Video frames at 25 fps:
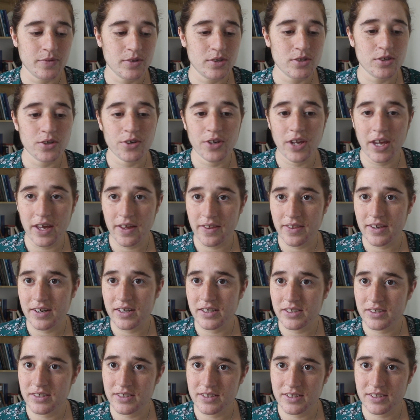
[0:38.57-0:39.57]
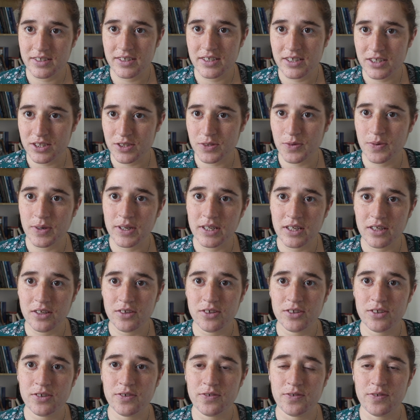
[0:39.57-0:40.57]
So yeah, there is quite a
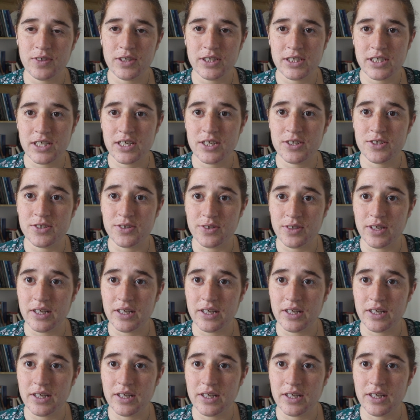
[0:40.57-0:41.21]
lot of literature